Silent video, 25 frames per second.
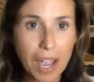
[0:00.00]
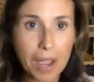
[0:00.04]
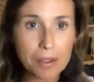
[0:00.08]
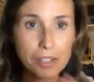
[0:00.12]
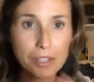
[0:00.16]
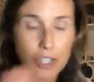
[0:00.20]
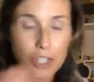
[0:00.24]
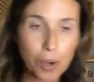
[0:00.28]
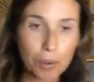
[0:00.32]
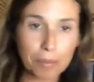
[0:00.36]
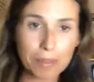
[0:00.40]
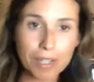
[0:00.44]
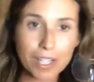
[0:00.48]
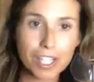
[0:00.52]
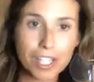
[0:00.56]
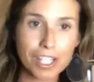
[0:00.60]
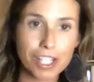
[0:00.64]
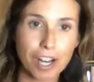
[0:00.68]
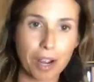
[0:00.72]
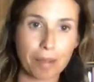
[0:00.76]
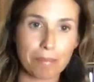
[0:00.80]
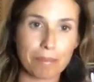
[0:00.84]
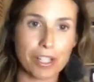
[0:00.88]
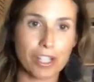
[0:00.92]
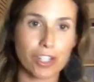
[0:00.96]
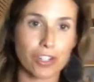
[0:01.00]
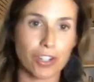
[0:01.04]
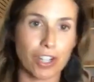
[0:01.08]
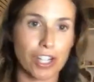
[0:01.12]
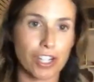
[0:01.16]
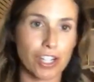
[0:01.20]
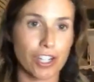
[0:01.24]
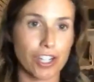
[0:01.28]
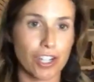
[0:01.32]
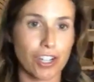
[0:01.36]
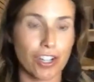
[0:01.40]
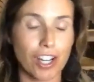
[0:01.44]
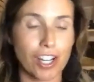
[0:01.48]
so I'm going to stop my screen
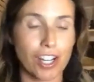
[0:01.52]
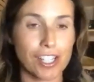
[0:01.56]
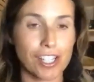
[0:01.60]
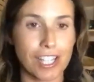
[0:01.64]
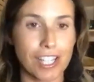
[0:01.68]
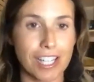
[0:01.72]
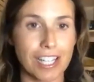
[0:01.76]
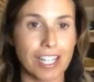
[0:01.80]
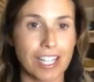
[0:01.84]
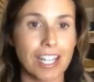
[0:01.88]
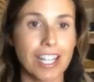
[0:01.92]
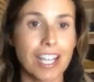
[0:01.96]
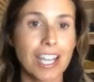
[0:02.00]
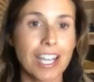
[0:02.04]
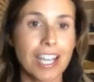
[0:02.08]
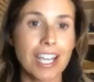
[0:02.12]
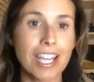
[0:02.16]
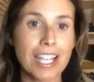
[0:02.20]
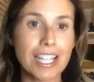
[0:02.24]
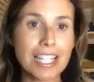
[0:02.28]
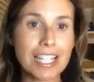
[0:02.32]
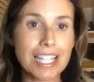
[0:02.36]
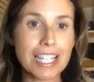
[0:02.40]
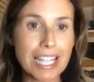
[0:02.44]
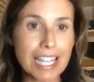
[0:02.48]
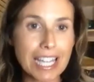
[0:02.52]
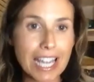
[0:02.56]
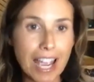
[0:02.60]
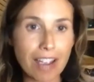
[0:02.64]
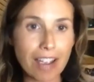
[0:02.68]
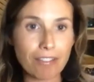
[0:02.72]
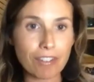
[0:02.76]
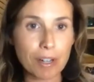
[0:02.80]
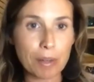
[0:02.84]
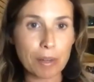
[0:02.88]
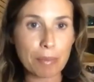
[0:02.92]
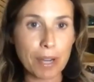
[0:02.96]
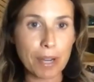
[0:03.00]
so you guys can see
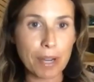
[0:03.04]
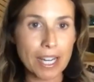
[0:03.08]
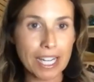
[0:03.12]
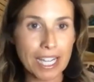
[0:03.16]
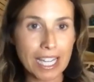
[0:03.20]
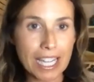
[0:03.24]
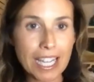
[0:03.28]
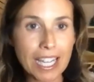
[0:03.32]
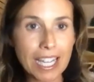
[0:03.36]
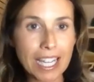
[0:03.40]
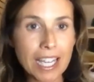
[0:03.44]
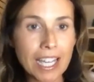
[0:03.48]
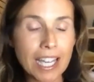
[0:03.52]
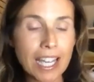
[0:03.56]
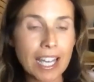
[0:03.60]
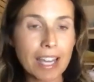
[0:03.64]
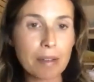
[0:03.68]
everybody.